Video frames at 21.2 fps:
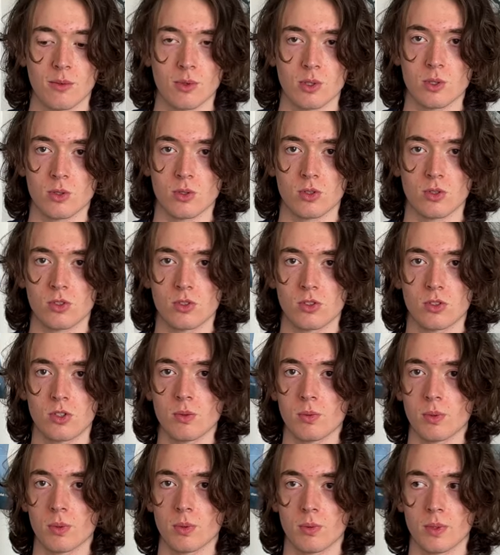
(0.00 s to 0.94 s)
which was
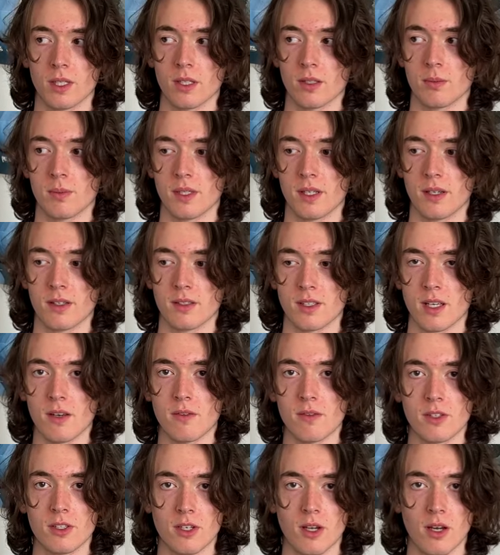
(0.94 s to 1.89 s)
super weird because
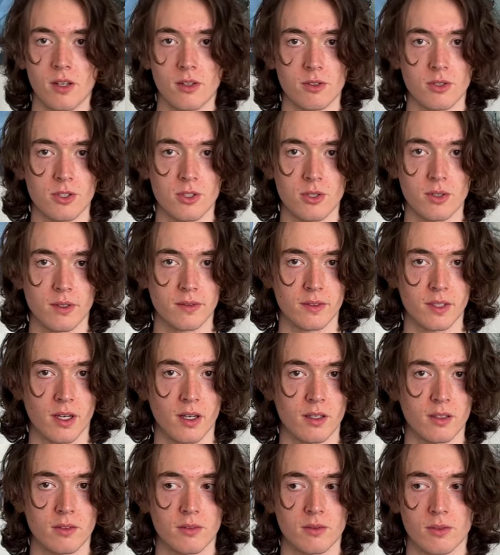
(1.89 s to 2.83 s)
every other shoe I've
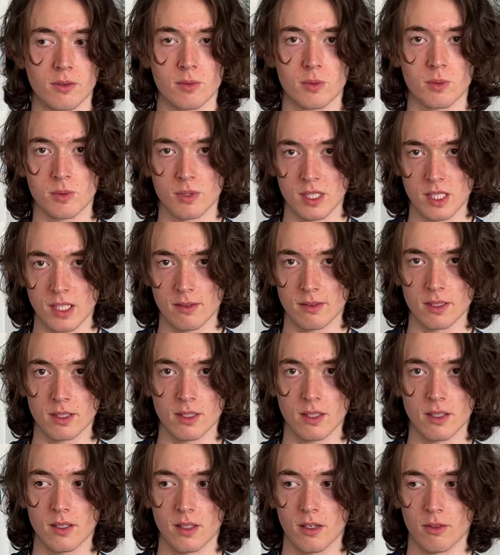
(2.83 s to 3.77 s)
gotten from
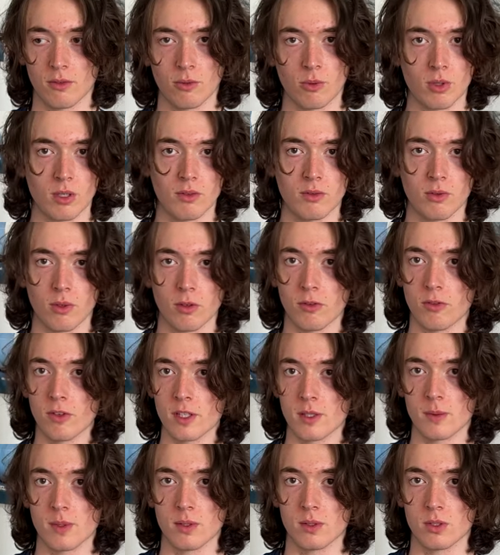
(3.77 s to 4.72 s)
Sportiva in a 44
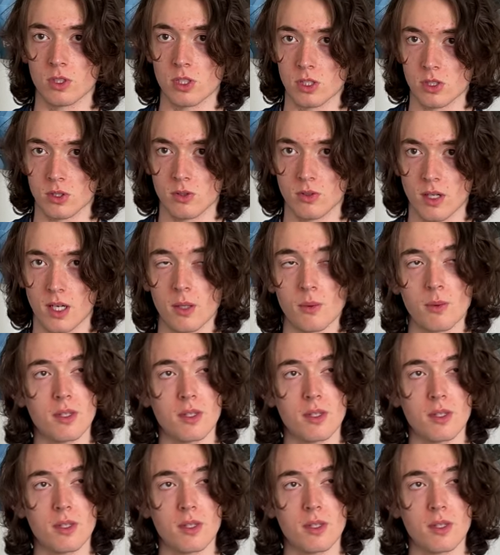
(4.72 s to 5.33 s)
fits me just great,